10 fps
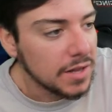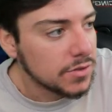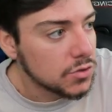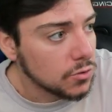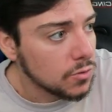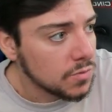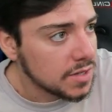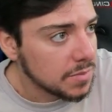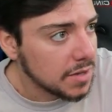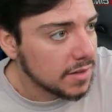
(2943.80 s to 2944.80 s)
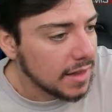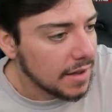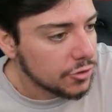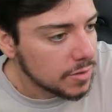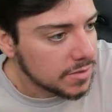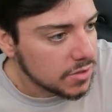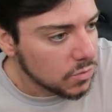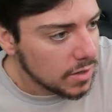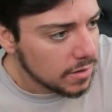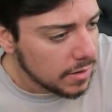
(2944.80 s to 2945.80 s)
the Zooms and be on the live streams as
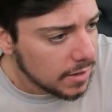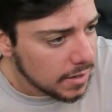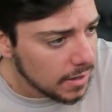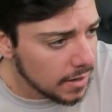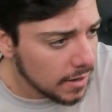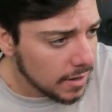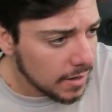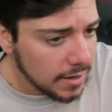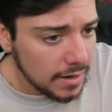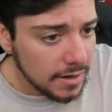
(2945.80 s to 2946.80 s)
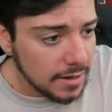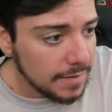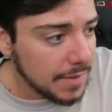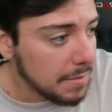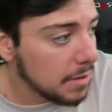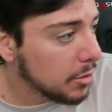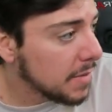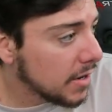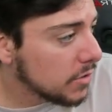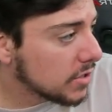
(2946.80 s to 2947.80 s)
well. I'm gonna blow
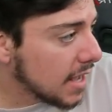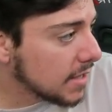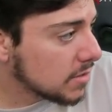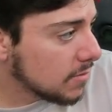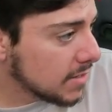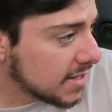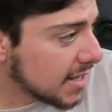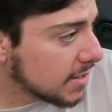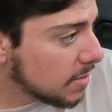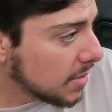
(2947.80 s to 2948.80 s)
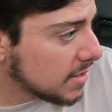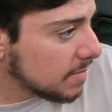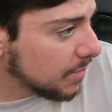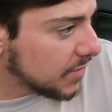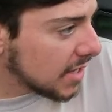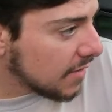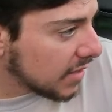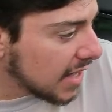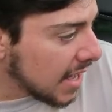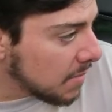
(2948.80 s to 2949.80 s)
my nose, guys. 1 second. So I'm gonna take off
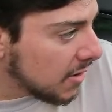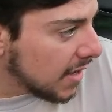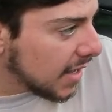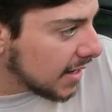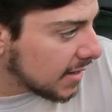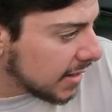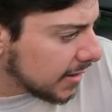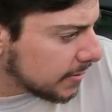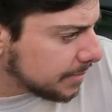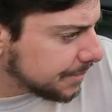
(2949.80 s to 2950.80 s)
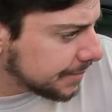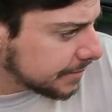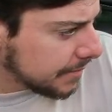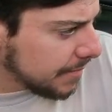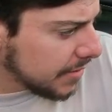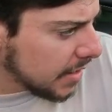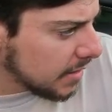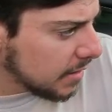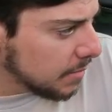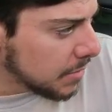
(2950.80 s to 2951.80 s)
the camera and
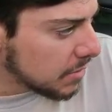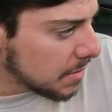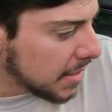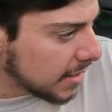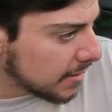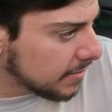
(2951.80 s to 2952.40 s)
mute the mic.